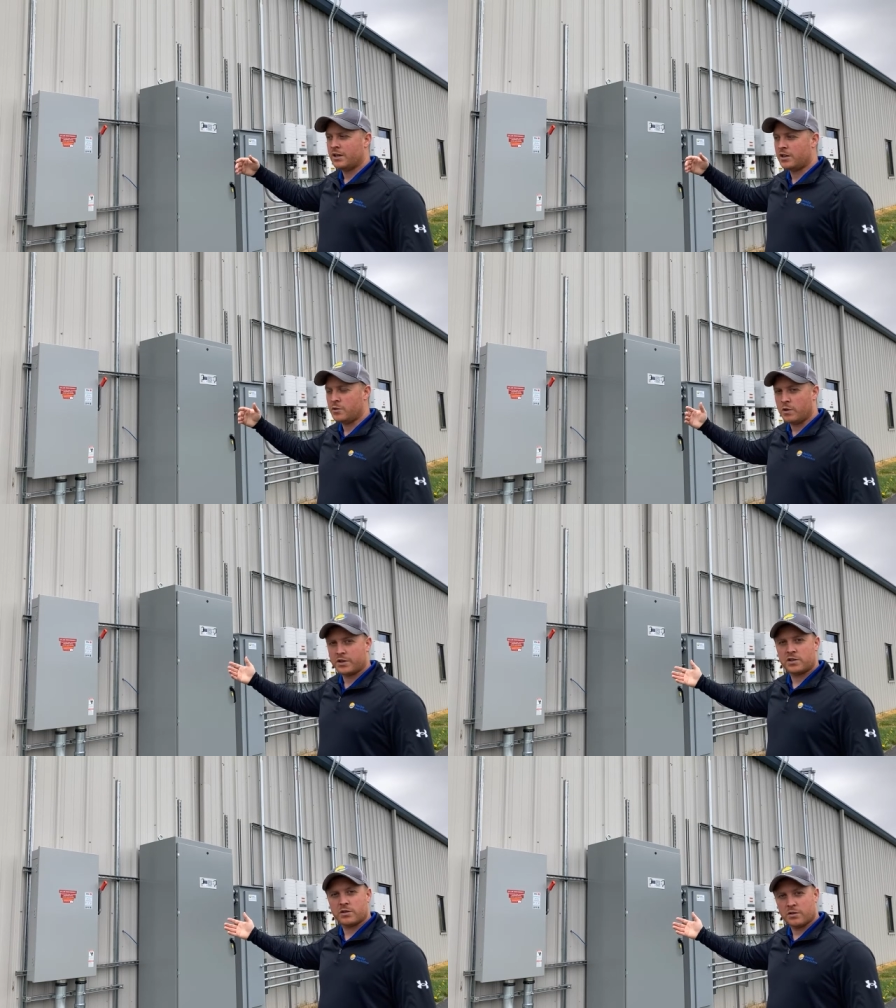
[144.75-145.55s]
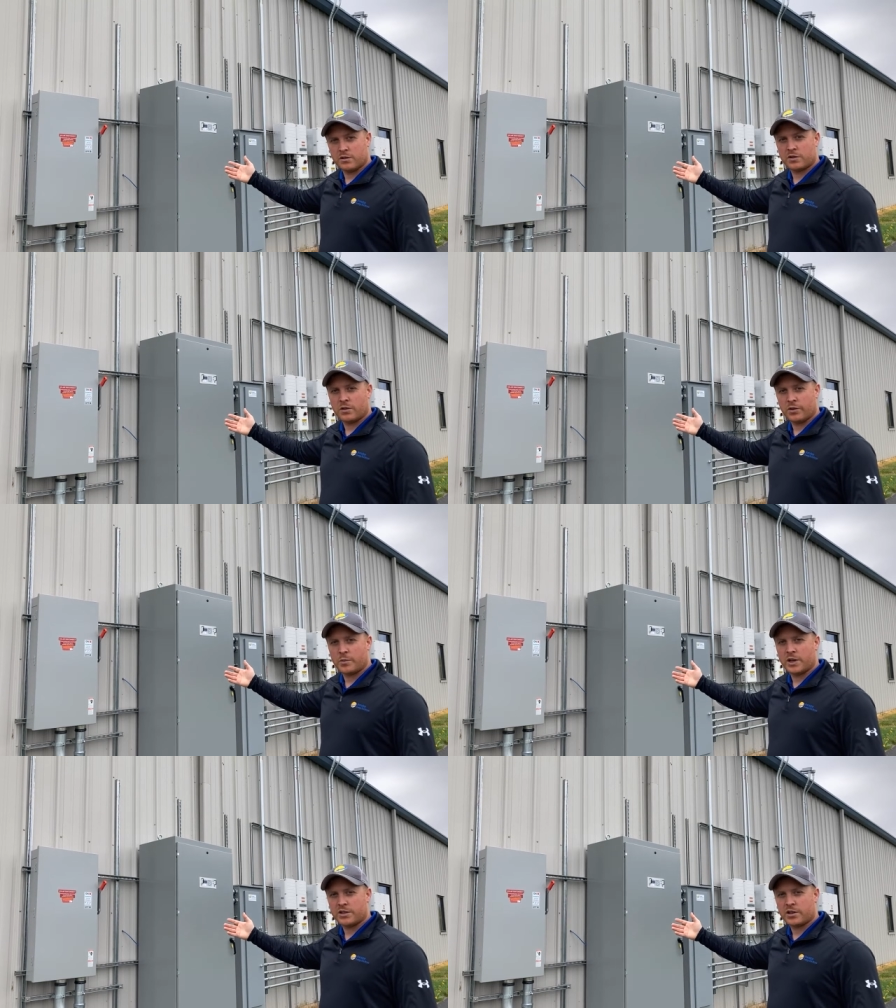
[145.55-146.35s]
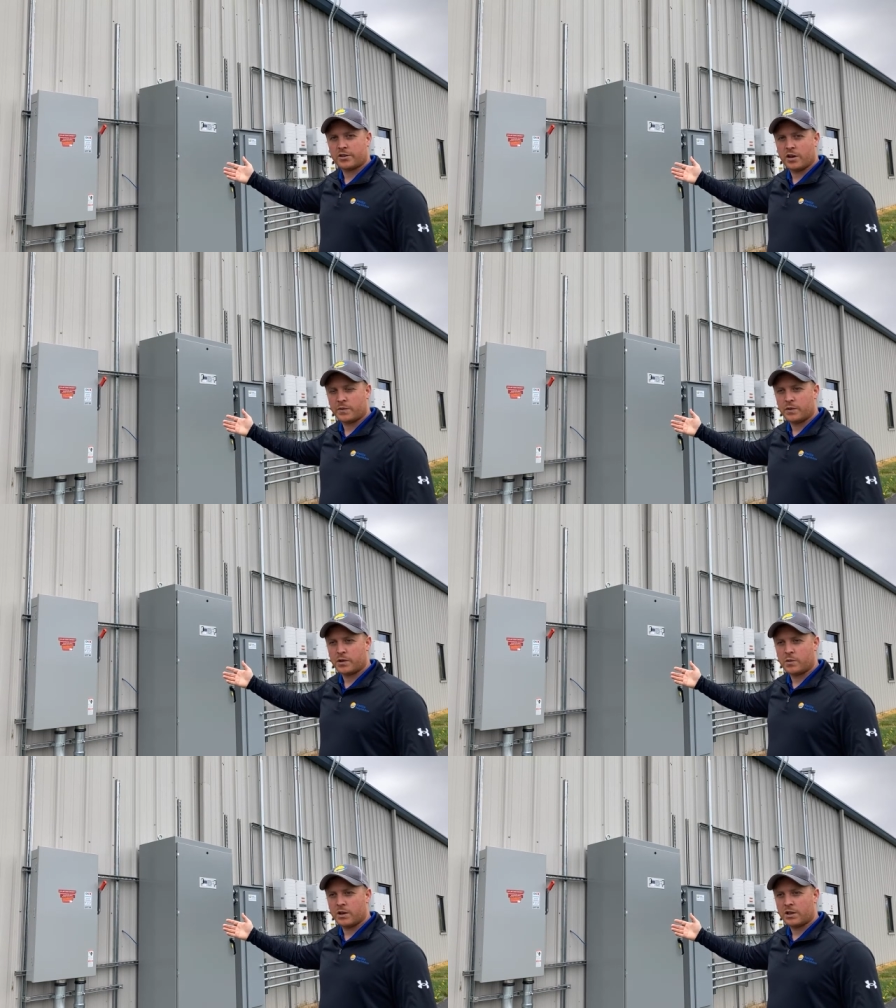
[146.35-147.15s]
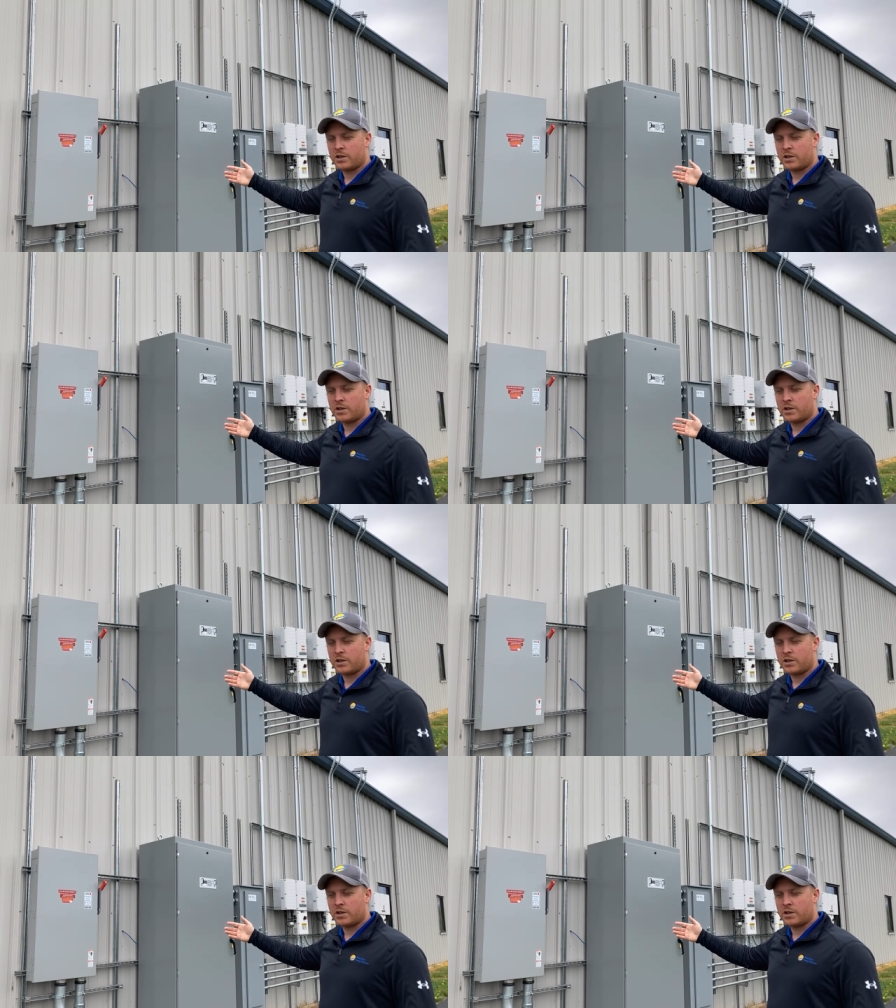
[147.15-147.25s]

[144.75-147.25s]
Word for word: and you wanted to turn the solar project off real quick,